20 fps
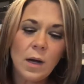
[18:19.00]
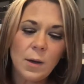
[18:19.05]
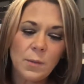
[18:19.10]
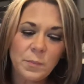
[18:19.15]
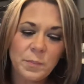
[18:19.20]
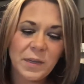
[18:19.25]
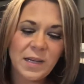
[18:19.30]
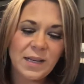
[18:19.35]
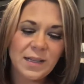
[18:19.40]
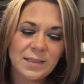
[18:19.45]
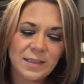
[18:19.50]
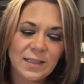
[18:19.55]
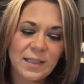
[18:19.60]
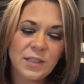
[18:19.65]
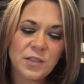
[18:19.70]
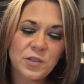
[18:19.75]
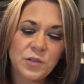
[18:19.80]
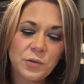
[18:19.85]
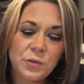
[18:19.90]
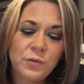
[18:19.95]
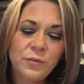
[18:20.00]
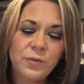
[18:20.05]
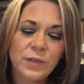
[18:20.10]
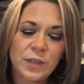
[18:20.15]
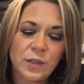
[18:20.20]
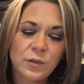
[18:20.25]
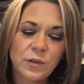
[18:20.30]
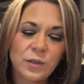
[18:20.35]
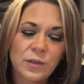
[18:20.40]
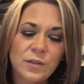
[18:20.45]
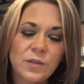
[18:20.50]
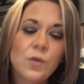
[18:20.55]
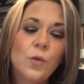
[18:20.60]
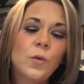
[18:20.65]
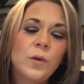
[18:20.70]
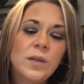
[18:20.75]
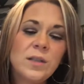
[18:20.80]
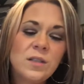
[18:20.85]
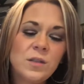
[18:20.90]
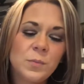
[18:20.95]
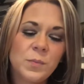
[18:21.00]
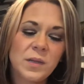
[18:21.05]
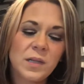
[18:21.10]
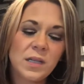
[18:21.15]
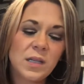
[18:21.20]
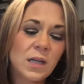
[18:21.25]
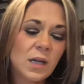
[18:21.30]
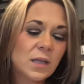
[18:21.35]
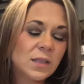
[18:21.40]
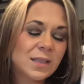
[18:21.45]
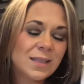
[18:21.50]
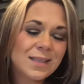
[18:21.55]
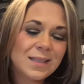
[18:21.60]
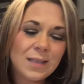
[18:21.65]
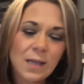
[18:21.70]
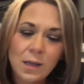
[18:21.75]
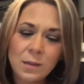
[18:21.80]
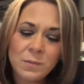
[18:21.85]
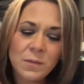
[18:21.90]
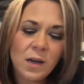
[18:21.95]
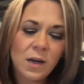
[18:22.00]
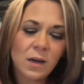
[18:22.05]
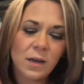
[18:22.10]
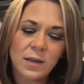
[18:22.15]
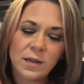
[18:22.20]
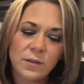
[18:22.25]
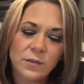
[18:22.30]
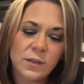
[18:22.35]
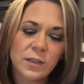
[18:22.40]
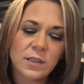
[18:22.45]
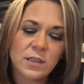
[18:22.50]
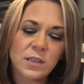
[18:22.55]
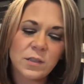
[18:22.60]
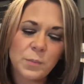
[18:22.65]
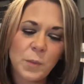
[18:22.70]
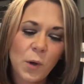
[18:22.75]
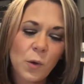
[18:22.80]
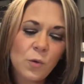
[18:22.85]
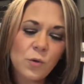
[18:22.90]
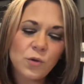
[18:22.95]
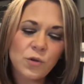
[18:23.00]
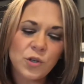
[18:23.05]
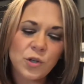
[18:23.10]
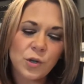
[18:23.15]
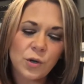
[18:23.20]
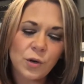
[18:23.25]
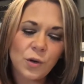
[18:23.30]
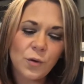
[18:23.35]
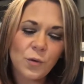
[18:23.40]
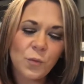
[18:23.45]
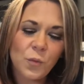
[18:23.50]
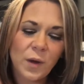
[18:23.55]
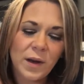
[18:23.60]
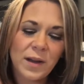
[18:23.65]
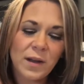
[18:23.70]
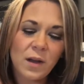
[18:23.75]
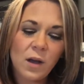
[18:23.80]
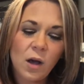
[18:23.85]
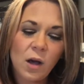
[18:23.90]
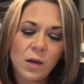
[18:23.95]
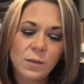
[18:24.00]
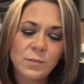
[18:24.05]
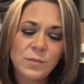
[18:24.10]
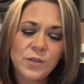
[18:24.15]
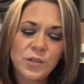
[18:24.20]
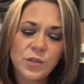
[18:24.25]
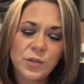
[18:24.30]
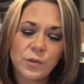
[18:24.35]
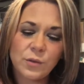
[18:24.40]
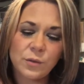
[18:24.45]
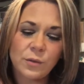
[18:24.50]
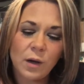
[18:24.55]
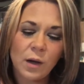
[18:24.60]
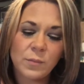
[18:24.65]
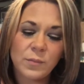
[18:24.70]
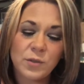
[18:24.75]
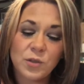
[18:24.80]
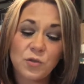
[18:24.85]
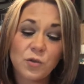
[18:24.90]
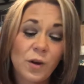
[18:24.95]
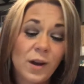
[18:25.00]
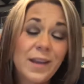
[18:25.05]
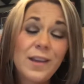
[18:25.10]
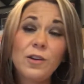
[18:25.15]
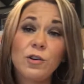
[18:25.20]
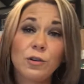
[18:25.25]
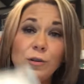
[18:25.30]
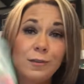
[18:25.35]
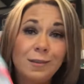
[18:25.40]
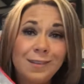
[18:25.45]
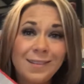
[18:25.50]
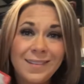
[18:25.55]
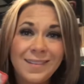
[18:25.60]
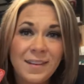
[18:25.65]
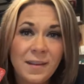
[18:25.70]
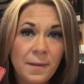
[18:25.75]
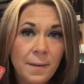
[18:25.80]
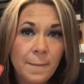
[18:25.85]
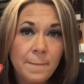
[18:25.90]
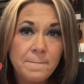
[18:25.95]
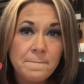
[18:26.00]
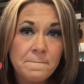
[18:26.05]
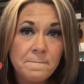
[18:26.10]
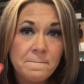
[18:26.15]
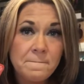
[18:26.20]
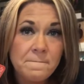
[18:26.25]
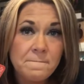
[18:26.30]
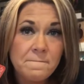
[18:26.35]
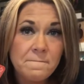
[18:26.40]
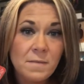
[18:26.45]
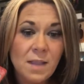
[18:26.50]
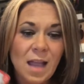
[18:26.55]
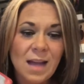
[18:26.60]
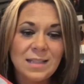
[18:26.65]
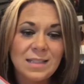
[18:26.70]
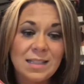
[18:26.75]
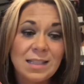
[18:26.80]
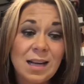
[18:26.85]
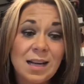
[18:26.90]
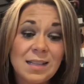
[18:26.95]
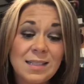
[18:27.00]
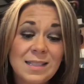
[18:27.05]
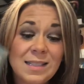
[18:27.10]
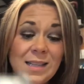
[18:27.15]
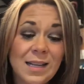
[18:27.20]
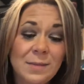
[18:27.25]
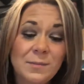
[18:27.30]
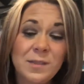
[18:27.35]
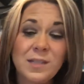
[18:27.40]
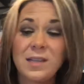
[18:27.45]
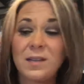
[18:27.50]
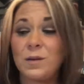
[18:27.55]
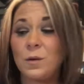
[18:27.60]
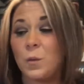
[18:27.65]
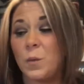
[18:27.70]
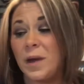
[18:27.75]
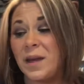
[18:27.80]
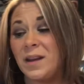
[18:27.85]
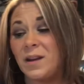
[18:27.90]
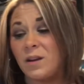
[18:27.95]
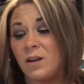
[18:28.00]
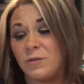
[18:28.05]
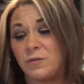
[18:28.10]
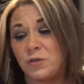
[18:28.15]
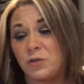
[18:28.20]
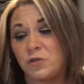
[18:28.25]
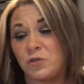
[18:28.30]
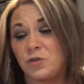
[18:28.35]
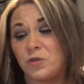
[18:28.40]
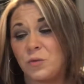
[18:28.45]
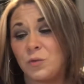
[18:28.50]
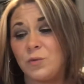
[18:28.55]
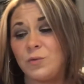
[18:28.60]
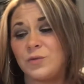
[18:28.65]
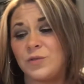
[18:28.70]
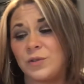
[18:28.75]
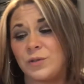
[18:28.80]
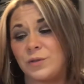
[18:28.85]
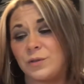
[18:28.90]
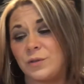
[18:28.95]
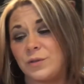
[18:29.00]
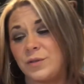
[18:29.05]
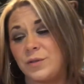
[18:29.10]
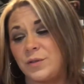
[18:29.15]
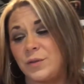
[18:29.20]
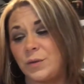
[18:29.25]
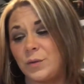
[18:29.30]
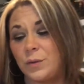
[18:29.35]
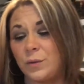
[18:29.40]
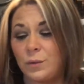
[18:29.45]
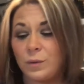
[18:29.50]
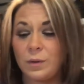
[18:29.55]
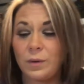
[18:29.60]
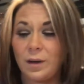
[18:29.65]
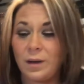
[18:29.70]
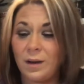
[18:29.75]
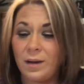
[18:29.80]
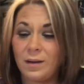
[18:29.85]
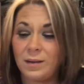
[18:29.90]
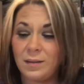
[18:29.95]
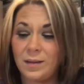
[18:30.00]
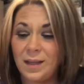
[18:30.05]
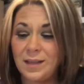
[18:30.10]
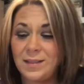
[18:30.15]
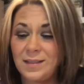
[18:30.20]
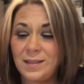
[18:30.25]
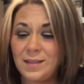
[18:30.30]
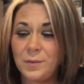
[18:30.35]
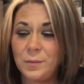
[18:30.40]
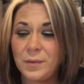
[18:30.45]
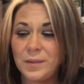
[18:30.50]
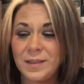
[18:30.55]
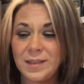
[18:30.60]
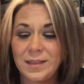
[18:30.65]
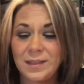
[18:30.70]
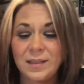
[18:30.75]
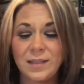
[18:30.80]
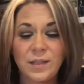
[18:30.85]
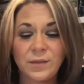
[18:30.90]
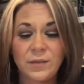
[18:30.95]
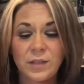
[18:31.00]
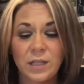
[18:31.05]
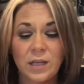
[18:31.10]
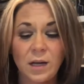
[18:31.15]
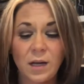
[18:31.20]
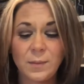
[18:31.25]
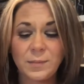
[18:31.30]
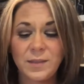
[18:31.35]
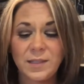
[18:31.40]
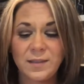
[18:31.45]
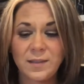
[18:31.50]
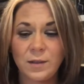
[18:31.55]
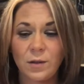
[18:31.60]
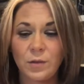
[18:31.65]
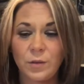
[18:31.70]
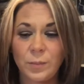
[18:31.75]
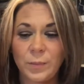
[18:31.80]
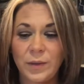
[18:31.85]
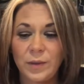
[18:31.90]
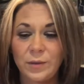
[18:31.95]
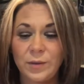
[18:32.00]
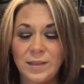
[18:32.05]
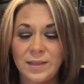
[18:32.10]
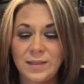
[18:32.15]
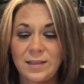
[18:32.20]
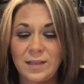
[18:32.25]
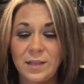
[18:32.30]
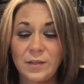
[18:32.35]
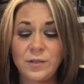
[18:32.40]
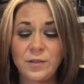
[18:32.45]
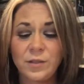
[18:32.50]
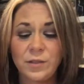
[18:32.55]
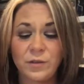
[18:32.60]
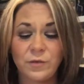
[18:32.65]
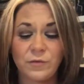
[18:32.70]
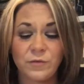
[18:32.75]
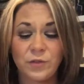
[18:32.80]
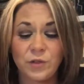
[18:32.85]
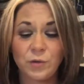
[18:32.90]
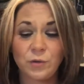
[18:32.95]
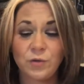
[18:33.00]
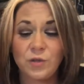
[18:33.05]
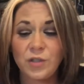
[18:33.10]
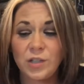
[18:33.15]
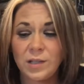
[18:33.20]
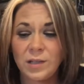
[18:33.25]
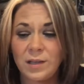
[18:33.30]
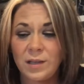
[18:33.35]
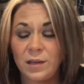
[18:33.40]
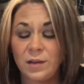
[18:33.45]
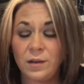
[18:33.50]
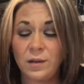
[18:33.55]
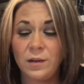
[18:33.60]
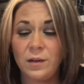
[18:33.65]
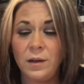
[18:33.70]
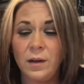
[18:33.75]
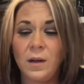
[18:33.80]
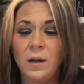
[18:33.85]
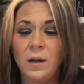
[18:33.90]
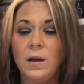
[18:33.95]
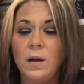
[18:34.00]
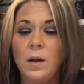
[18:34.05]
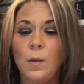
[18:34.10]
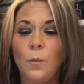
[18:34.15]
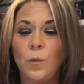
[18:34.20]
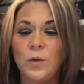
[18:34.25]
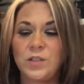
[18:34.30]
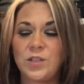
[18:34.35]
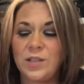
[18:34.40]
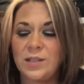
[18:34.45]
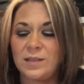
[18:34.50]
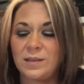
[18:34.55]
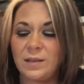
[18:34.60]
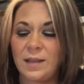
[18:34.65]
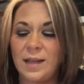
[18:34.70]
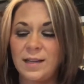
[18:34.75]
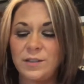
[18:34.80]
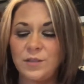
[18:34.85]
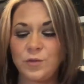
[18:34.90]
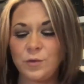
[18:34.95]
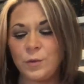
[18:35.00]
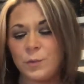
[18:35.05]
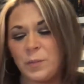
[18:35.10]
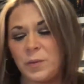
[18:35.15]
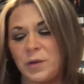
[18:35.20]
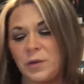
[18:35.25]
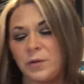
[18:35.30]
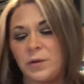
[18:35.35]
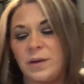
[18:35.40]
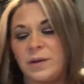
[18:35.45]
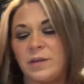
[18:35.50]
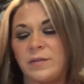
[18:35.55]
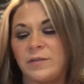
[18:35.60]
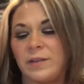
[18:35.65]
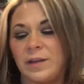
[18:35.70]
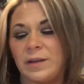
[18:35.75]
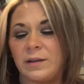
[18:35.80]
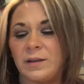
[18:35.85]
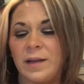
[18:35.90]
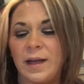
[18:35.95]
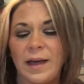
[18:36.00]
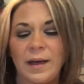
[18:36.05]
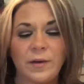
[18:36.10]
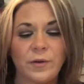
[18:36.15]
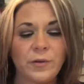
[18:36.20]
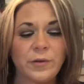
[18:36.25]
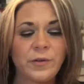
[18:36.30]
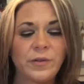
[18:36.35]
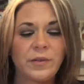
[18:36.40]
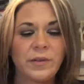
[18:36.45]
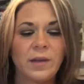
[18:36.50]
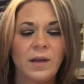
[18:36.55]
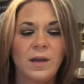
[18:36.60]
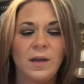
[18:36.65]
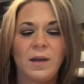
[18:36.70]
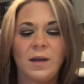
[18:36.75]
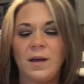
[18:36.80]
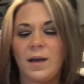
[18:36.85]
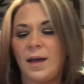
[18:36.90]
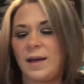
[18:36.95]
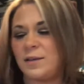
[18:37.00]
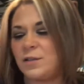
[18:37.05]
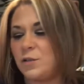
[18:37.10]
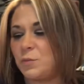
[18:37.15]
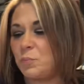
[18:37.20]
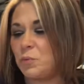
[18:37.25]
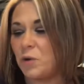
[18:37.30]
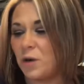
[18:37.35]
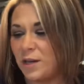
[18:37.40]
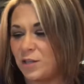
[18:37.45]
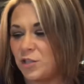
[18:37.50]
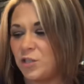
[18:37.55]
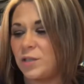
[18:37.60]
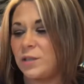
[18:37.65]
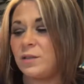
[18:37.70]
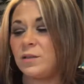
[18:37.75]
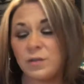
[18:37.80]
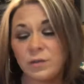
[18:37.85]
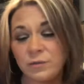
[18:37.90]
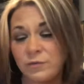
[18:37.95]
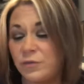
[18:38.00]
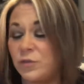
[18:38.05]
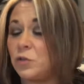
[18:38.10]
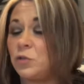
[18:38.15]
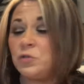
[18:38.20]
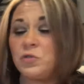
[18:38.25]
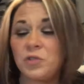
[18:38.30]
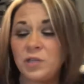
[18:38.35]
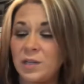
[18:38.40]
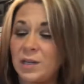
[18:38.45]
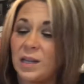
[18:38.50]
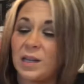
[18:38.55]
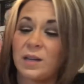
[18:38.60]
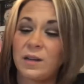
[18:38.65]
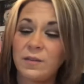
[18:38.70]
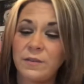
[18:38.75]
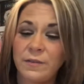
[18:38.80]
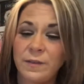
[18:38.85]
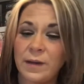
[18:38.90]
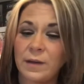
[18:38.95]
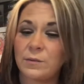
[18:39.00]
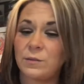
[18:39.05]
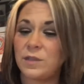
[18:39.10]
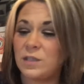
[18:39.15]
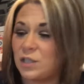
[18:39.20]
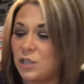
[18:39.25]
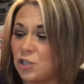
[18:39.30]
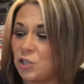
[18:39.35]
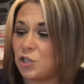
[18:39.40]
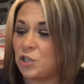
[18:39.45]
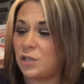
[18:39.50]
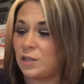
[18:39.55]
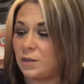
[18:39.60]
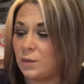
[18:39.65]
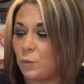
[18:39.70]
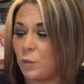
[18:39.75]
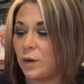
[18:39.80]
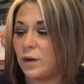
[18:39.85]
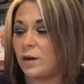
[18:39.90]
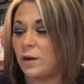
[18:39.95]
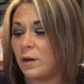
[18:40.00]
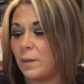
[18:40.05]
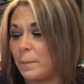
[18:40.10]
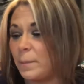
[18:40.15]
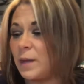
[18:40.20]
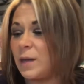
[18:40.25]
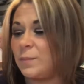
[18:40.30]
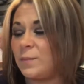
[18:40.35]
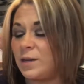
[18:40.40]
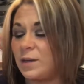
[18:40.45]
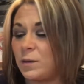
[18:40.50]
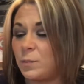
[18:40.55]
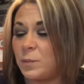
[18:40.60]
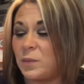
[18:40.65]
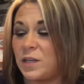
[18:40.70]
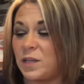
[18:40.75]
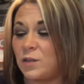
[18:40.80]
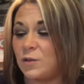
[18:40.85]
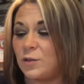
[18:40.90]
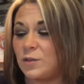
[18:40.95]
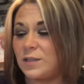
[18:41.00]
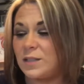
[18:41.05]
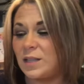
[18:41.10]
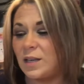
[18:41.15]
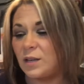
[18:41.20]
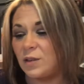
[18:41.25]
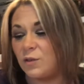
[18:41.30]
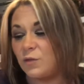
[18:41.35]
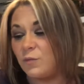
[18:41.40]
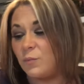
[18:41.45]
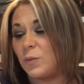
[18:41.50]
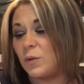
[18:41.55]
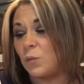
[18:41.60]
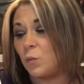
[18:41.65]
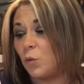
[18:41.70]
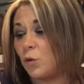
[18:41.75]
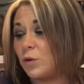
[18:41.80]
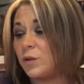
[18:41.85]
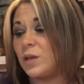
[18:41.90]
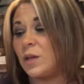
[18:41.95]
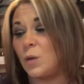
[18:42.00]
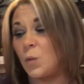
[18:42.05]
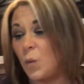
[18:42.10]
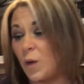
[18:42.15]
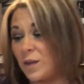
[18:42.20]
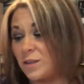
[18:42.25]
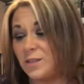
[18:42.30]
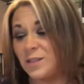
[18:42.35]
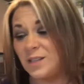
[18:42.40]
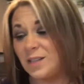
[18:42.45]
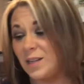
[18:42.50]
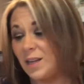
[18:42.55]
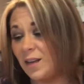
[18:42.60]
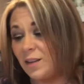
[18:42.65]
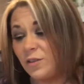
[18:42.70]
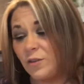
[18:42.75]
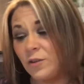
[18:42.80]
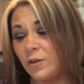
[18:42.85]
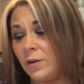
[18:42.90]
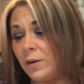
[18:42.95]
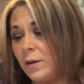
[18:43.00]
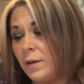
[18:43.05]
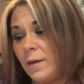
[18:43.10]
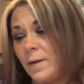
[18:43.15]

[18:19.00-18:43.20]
because I do feel there's going to be some kind of exposure when it comes to a betrayal. And it's kind of time to get a weight off your shoulders. So uh, let's see what this Seven of Cups is all about, because there's confusion here, which has led to a period of ill health and depression, confusion in a foundation where maybe it appears that you've been working well together,